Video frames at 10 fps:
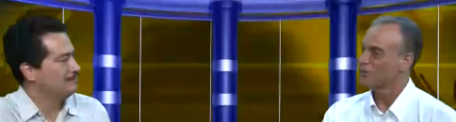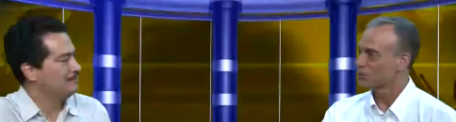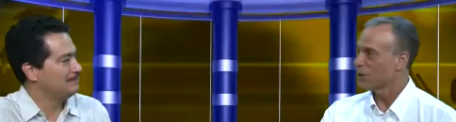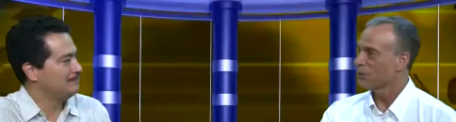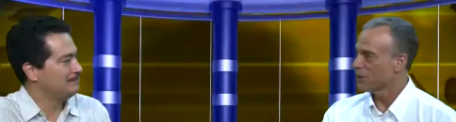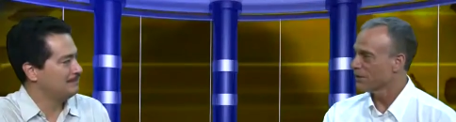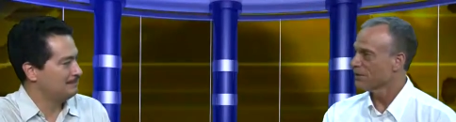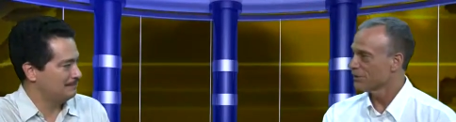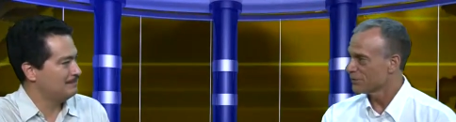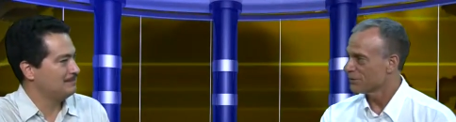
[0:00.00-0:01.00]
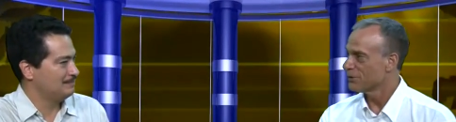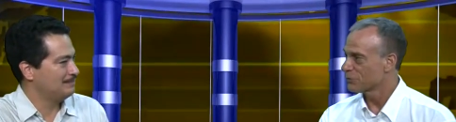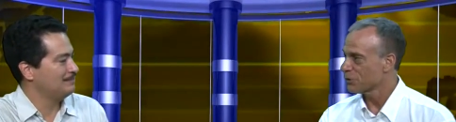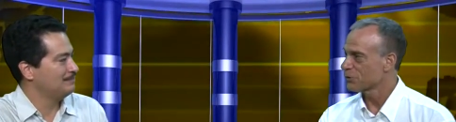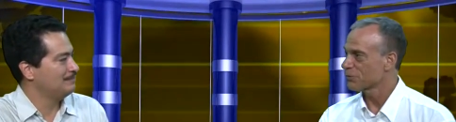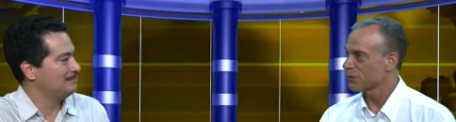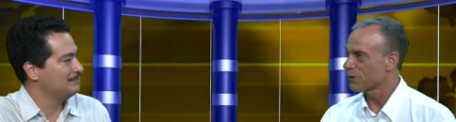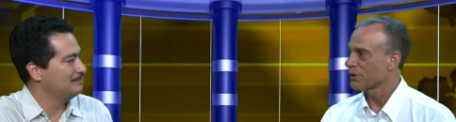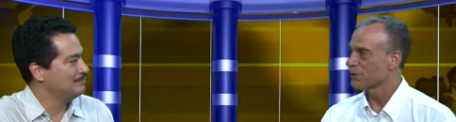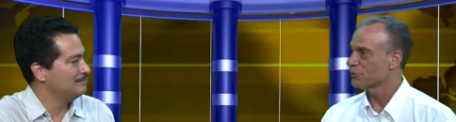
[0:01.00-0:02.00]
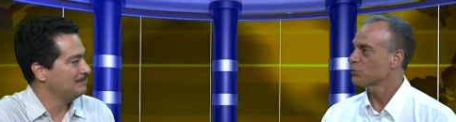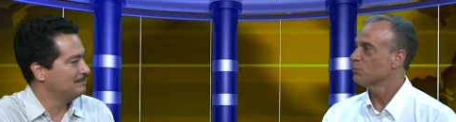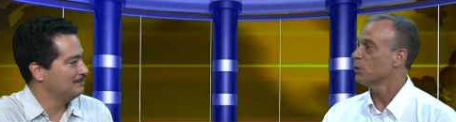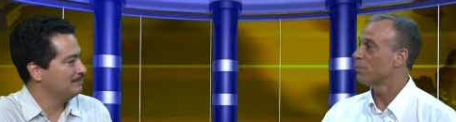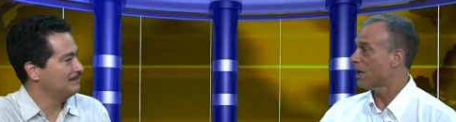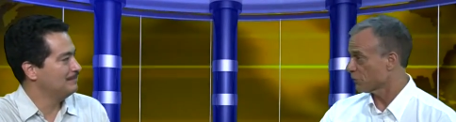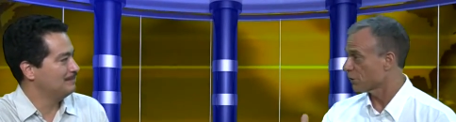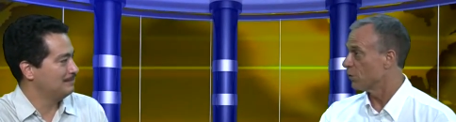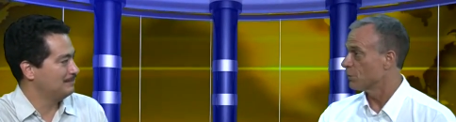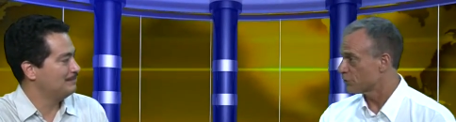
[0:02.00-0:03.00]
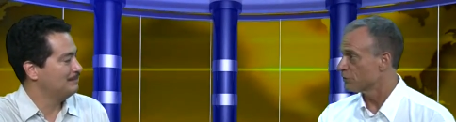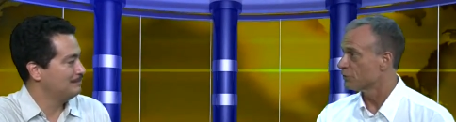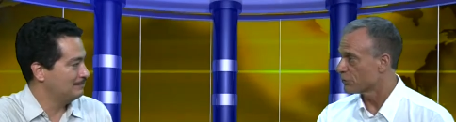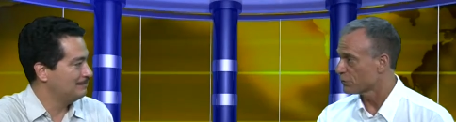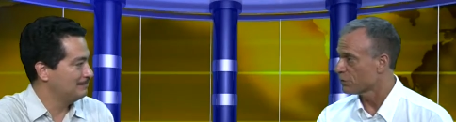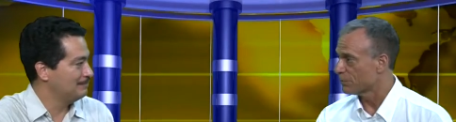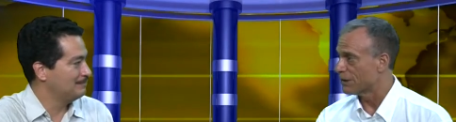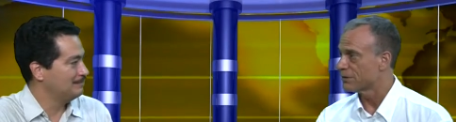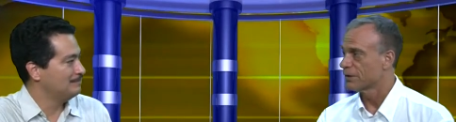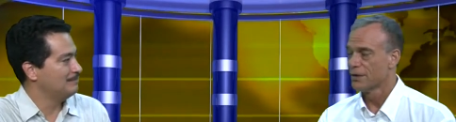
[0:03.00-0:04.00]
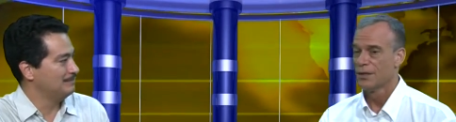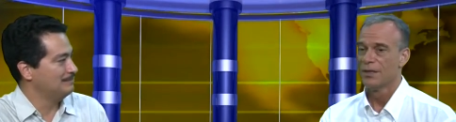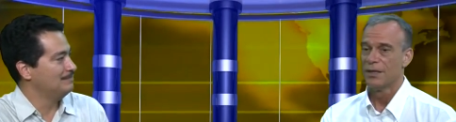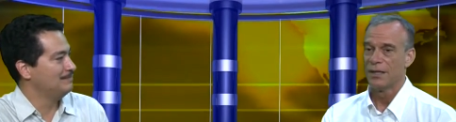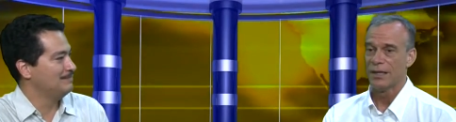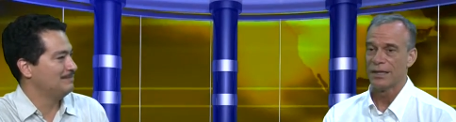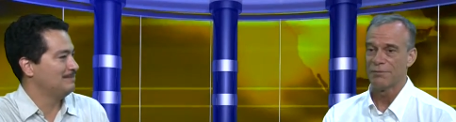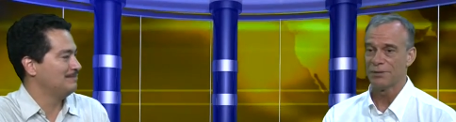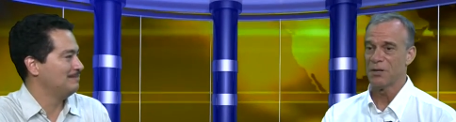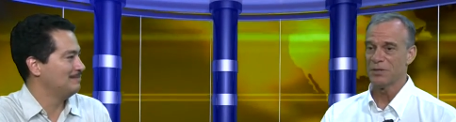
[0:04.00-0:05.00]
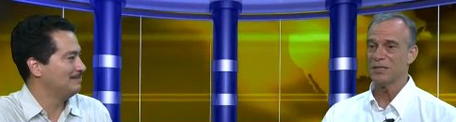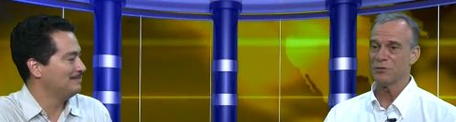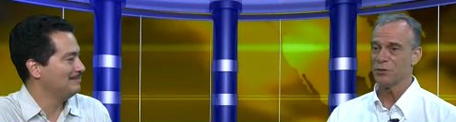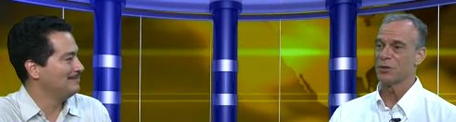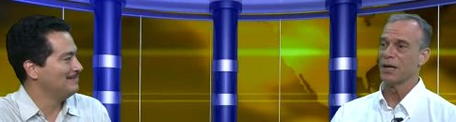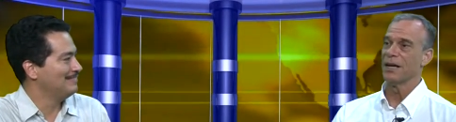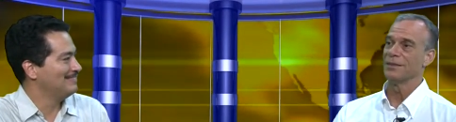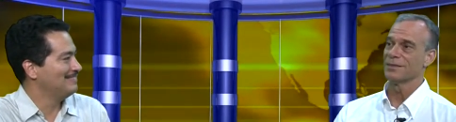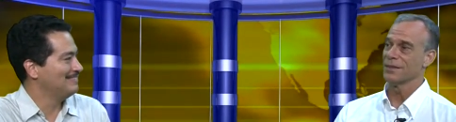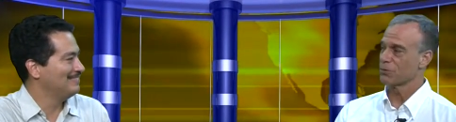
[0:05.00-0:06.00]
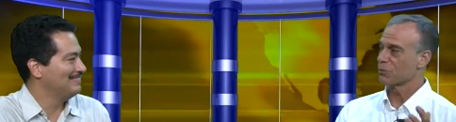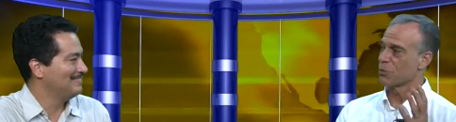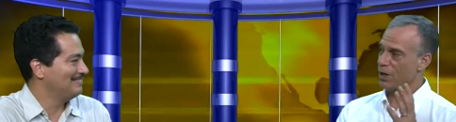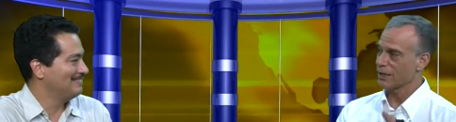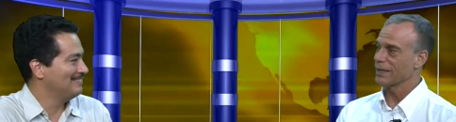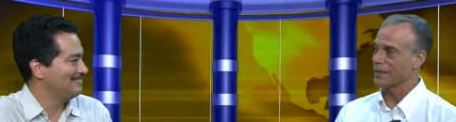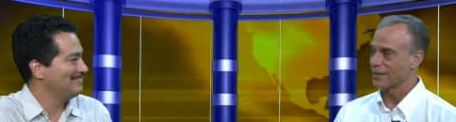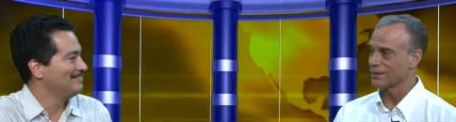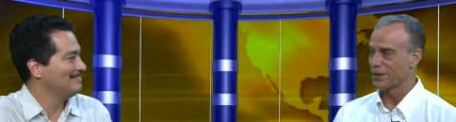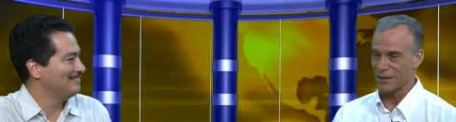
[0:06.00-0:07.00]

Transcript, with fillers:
Speaker 1: so I went in, in search for the sumo basho, which is the tournament. Mm-hmm. And I found these two guys, and they were walking, and I thought,